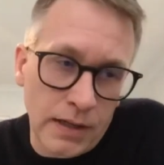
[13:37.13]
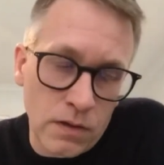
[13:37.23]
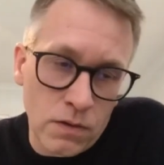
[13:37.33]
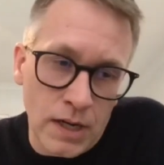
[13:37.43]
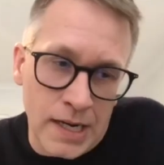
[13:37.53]
and
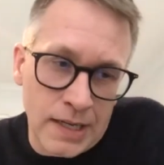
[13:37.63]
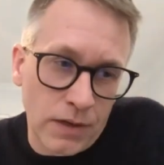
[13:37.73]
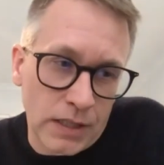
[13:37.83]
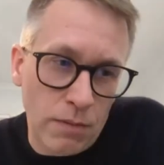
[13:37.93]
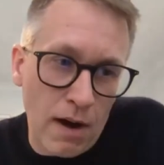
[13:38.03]
you really need to
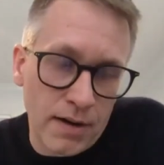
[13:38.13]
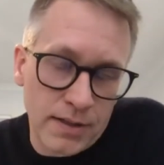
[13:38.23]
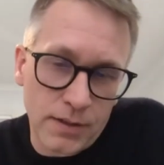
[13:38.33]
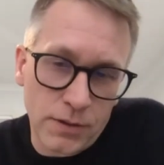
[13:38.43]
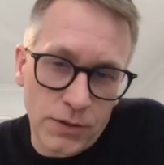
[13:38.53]
experience
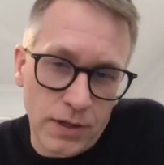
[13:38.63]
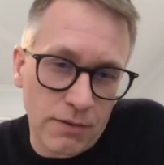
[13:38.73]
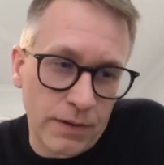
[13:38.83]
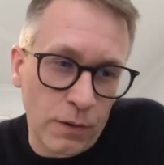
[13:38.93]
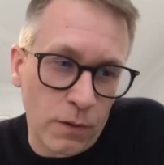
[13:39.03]
it
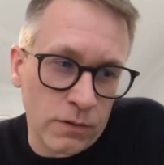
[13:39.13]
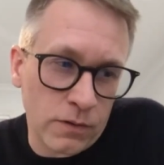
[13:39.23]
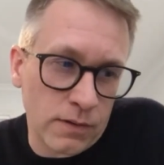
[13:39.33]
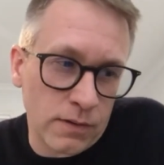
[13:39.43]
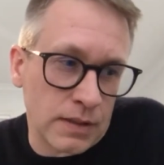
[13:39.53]
yourself and go
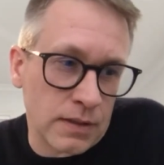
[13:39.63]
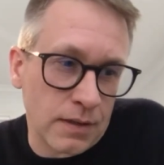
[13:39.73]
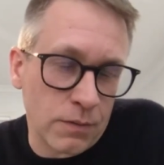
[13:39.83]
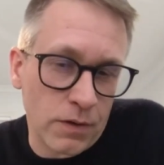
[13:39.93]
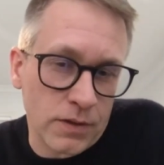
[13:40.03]
on these
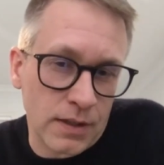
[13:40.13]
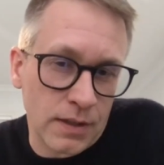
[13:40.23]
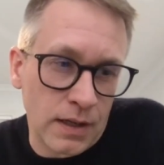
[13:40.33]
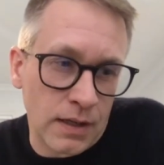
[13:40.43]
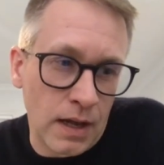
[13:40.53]
networks
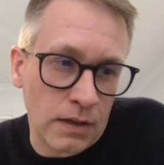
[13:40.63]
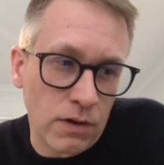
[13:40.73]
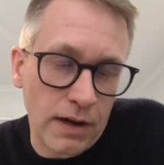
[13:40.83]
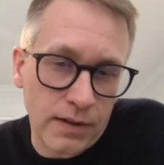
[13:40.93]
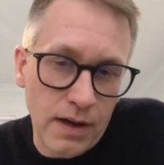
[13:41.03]
and
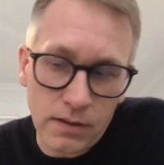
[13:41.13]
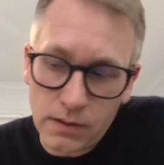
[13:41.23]
try it out.